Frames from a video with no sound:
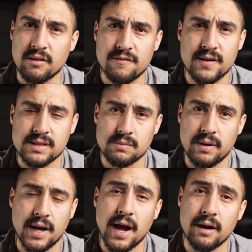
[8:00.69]
fence
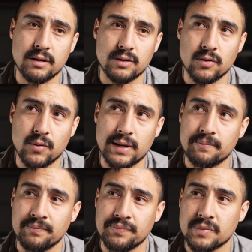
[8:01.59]
about hiring you. And
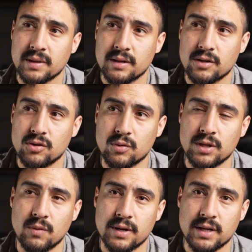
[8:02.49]
you
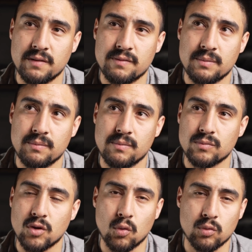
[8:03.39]
really want to give them
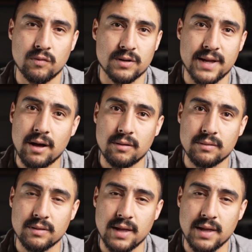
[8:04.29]
no room for doubt